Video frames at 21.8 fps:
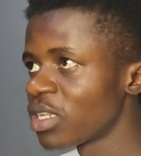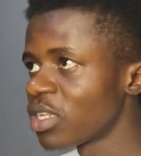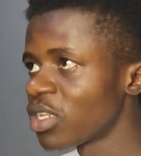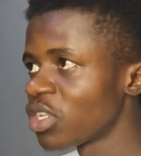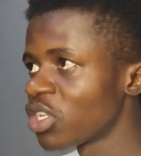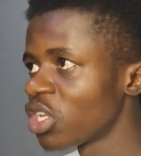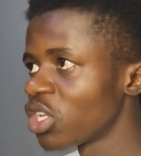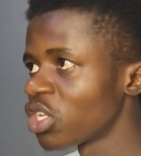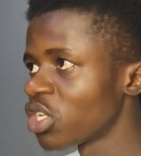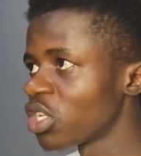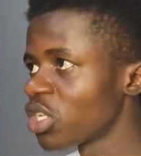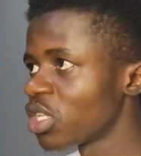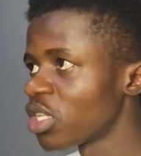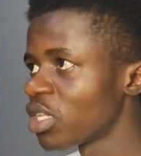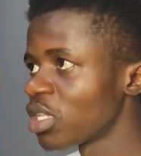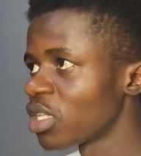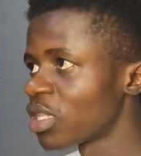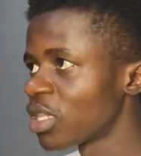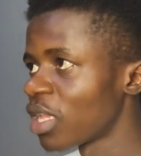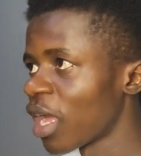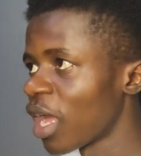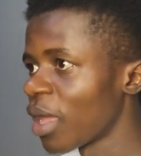change this
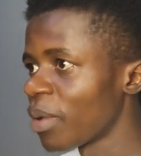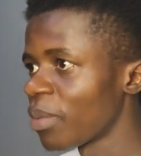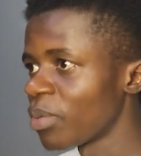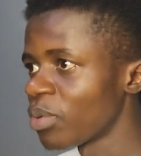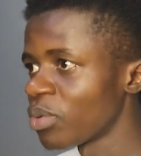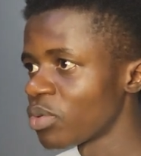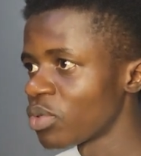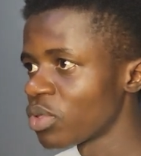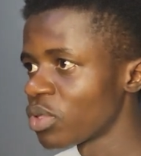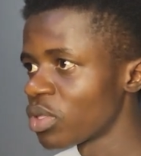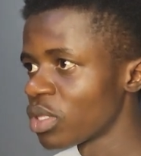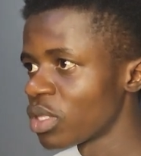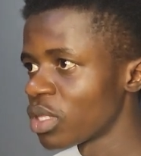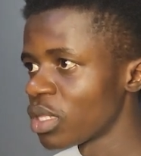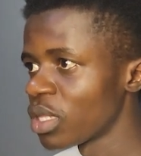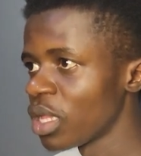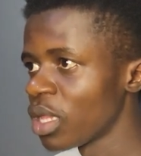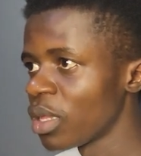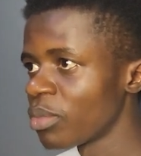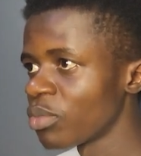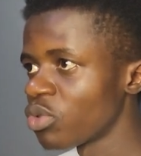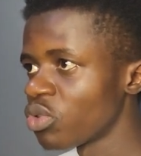type
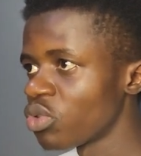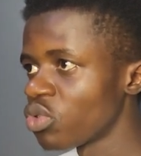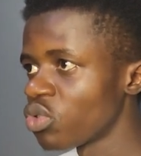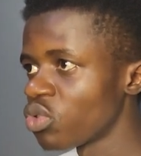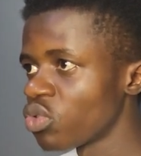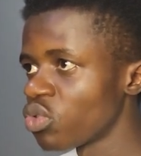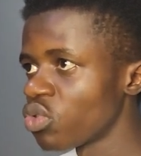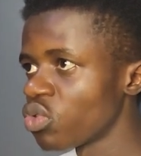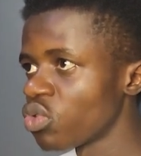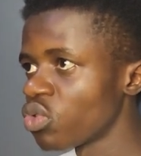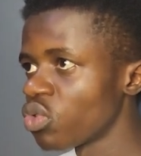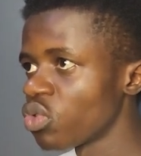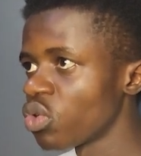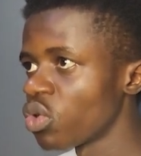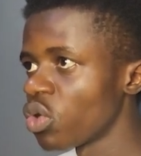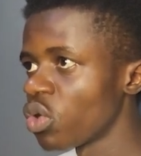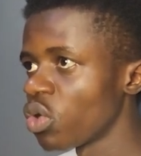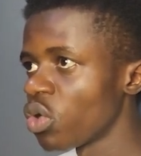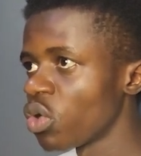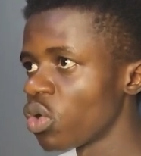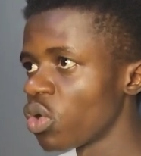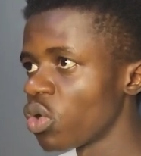name to
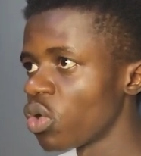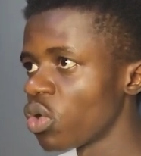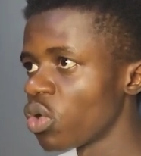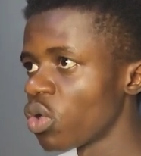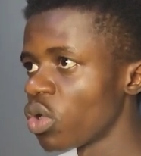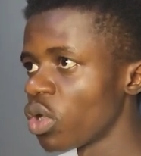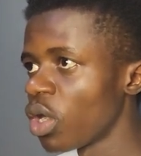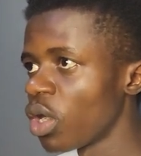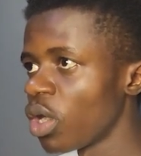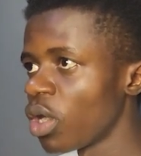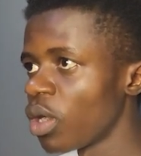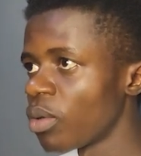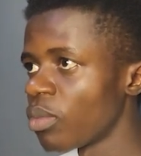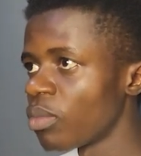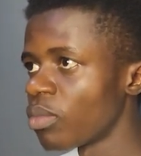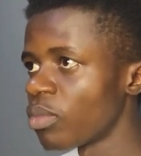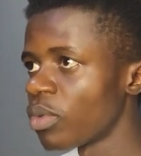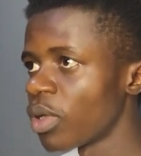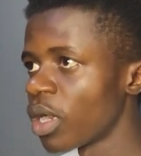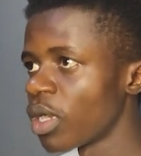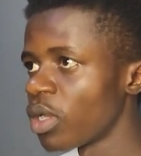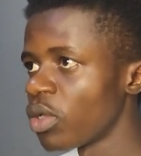
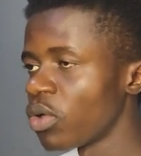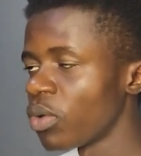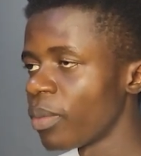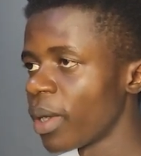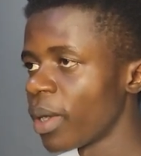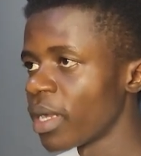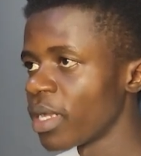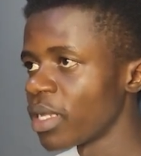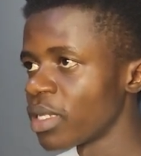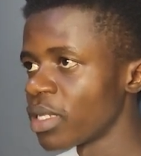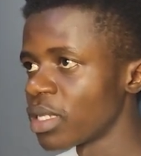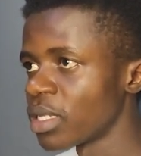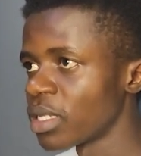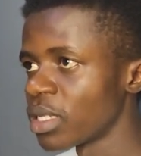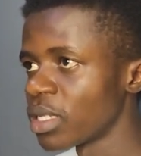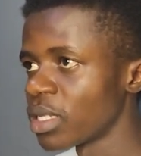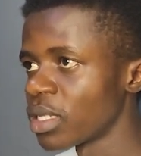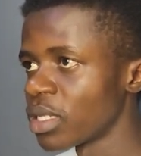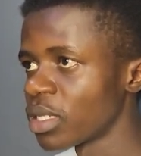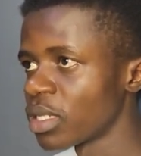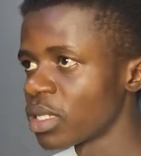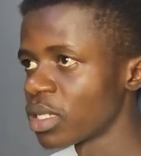randomize.
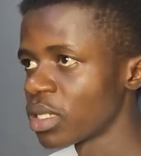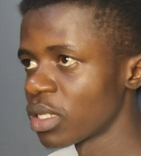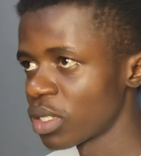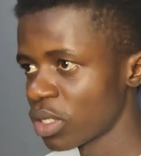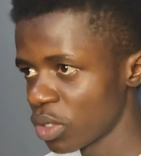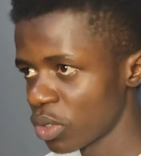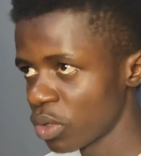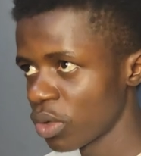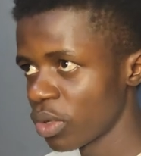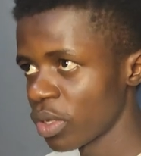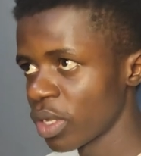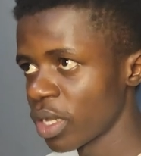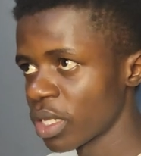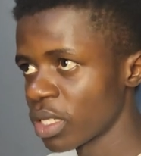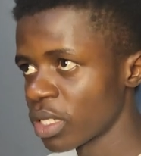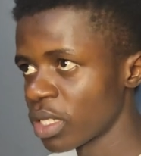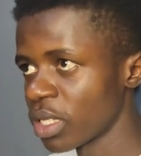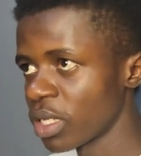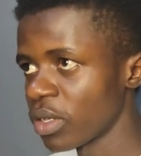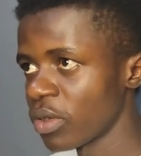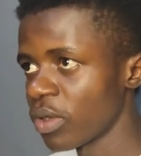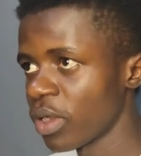So you can
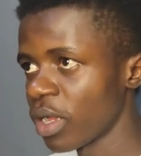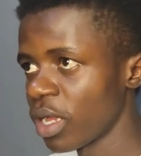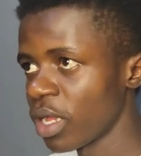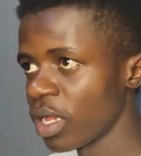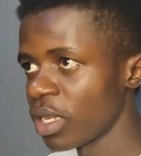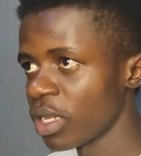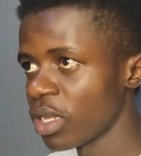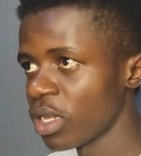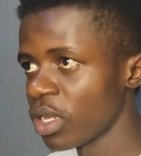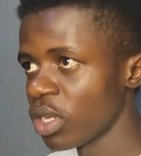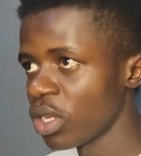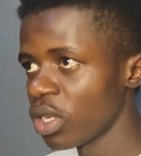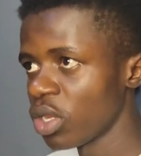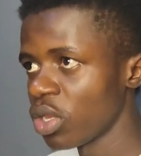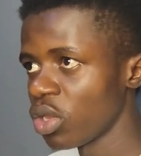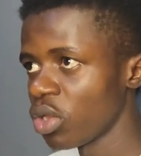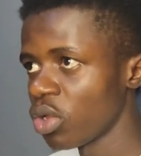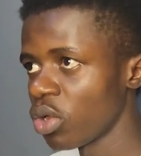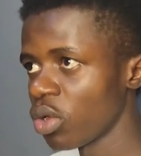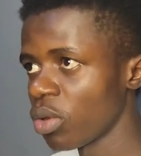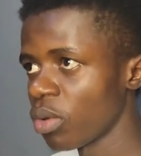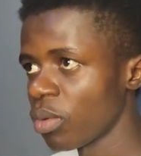say
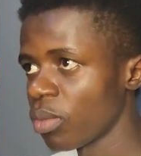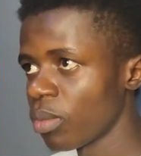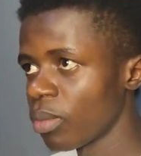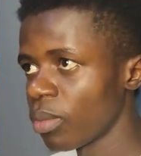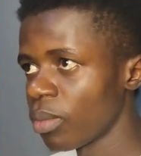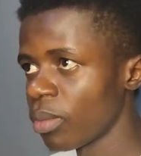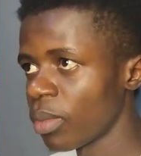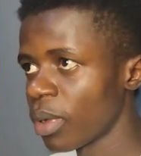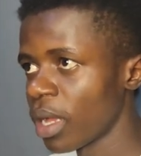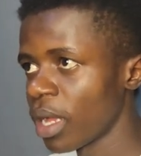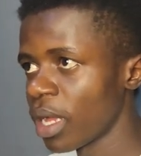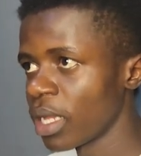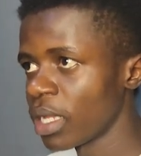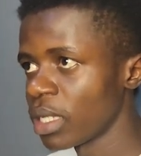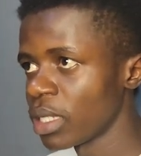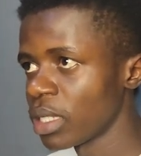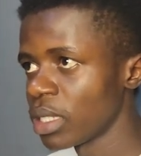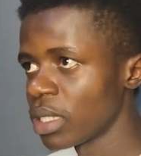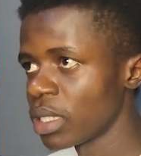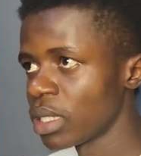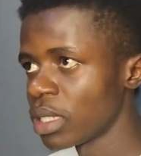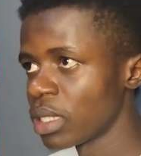
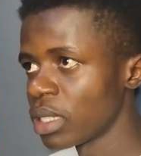randomize,